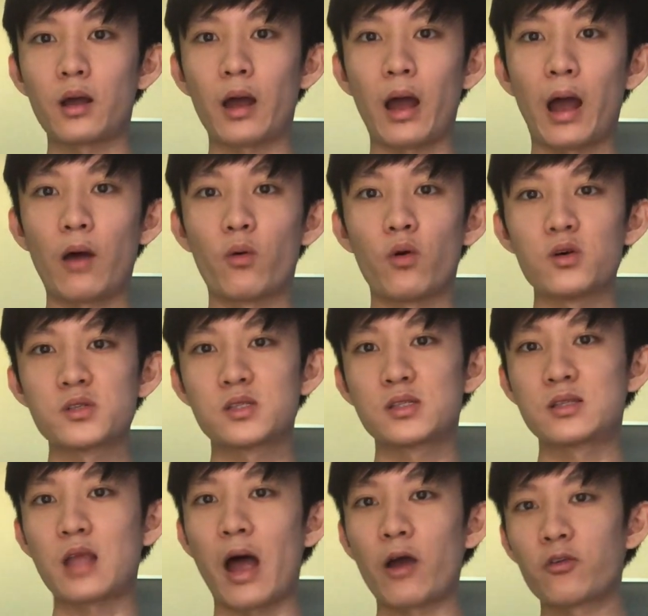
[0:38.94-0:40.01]
I was
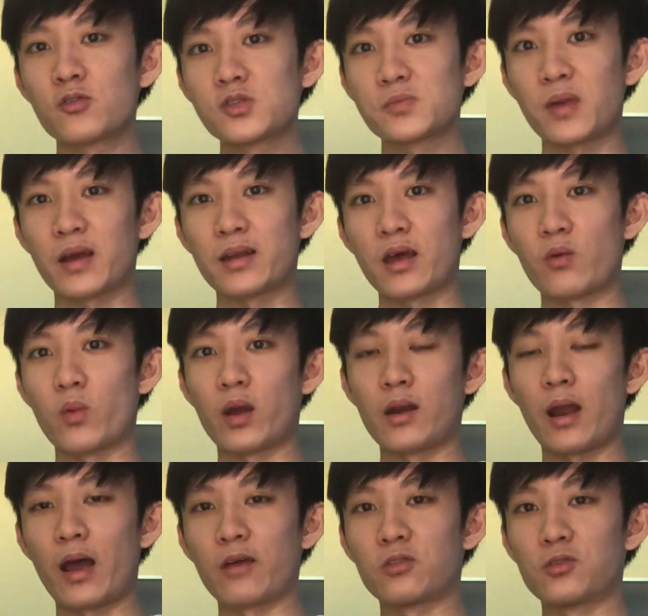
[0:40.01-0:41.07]
diagnosed back then when
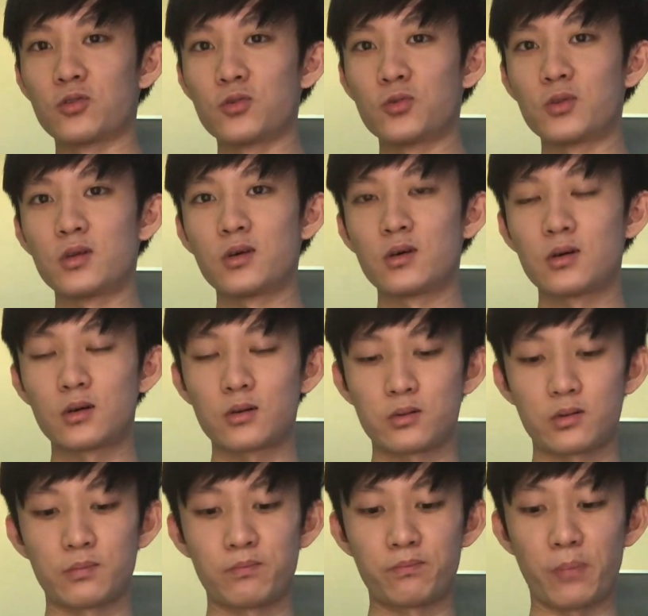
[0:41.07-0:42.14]
I had to do the
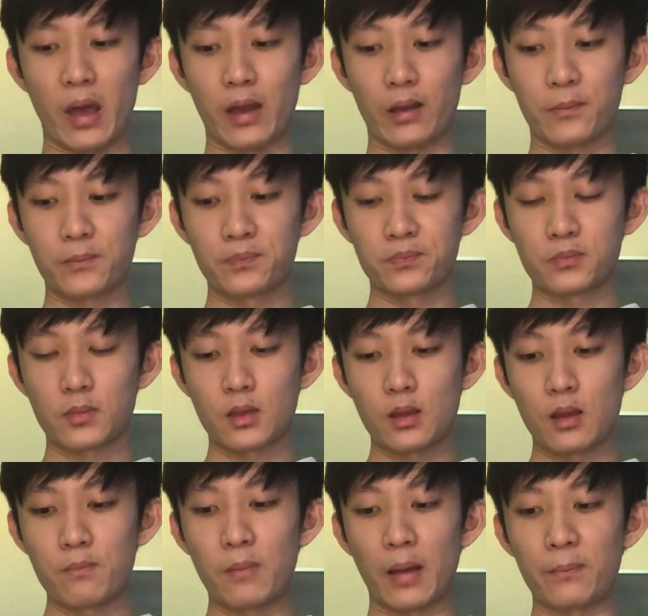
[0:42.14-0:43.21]
back
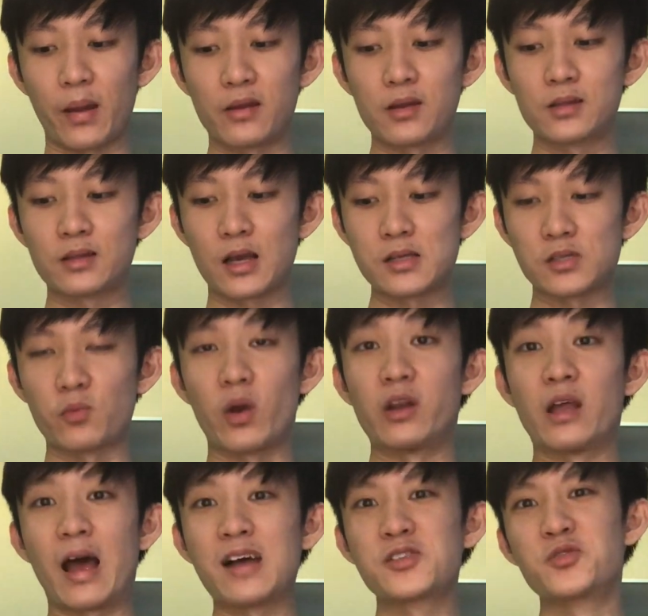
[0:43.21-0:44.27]
bending test where
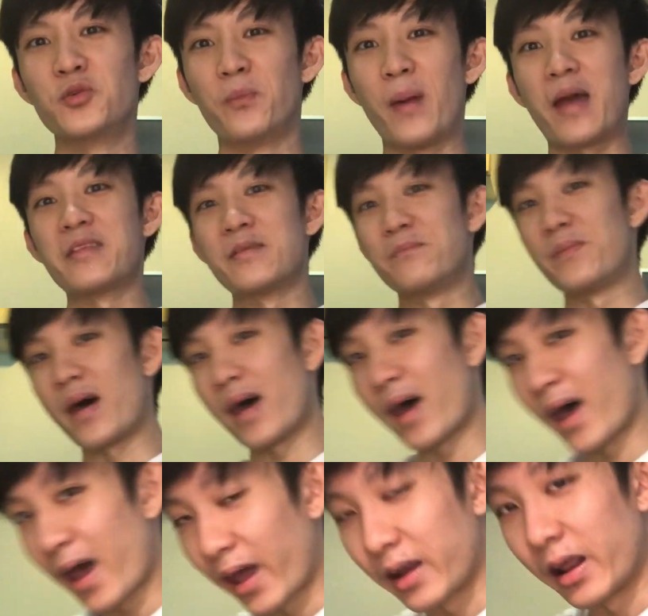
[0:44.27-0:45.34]
they ask you to bend the
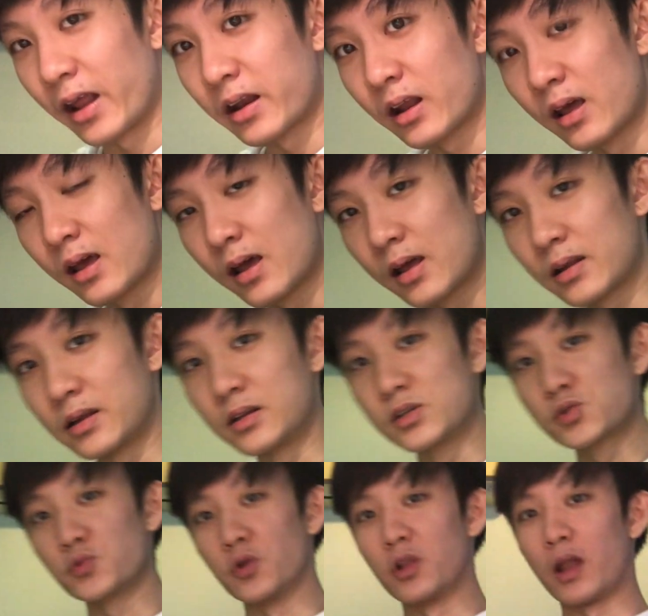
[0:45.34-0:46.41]
back, and then the
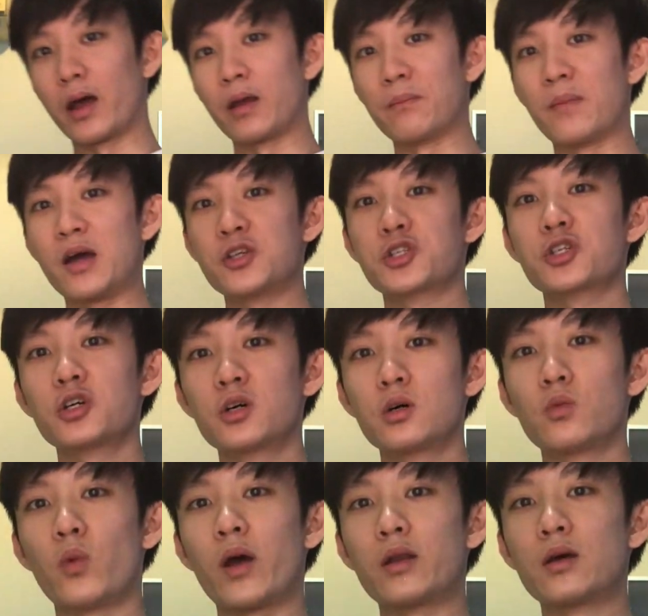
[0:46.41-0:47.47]
nurse would like measure
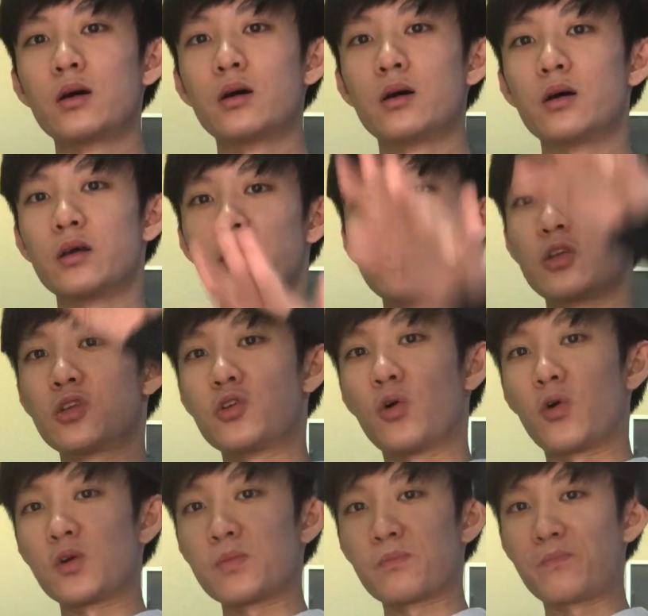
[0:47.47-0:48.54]
whether
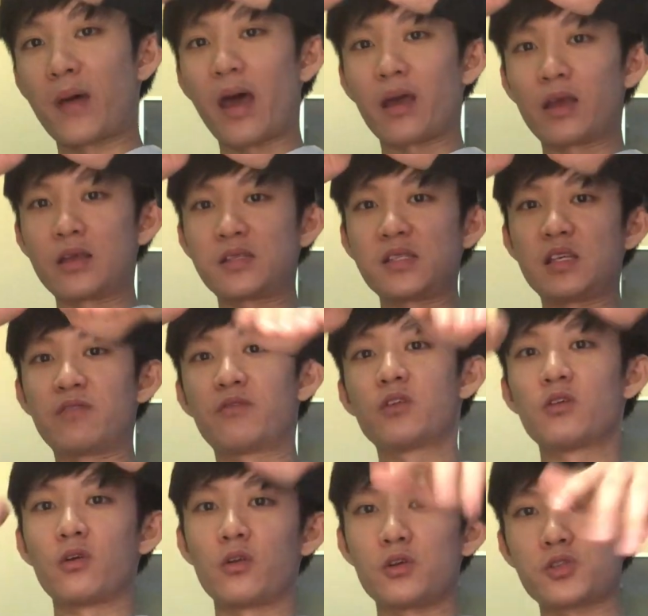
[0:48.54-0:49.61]
your back is even
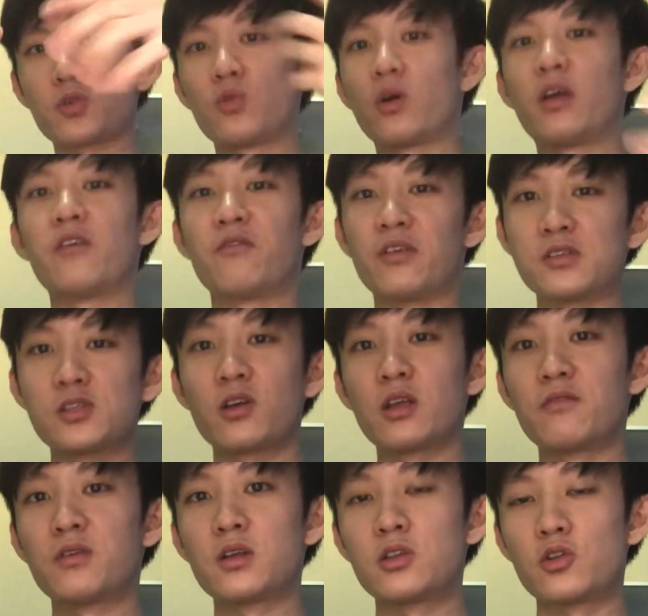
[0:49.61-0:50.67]
or not. So if it's not
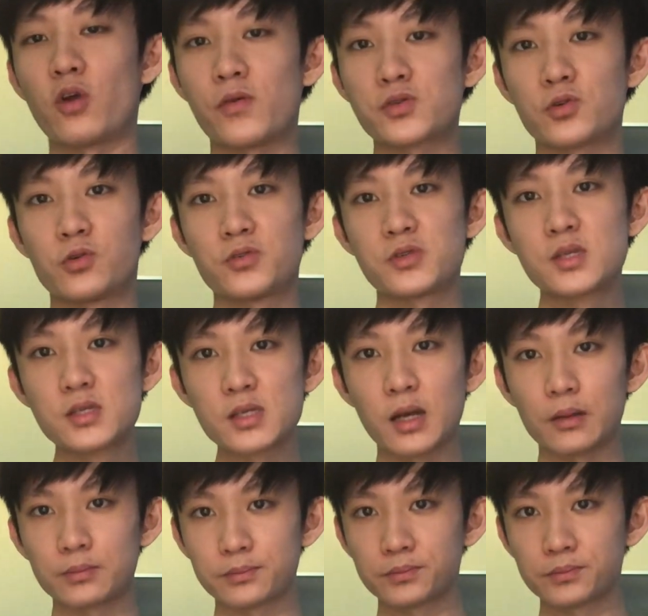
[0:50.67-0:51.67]
even, you have scoliosis lah.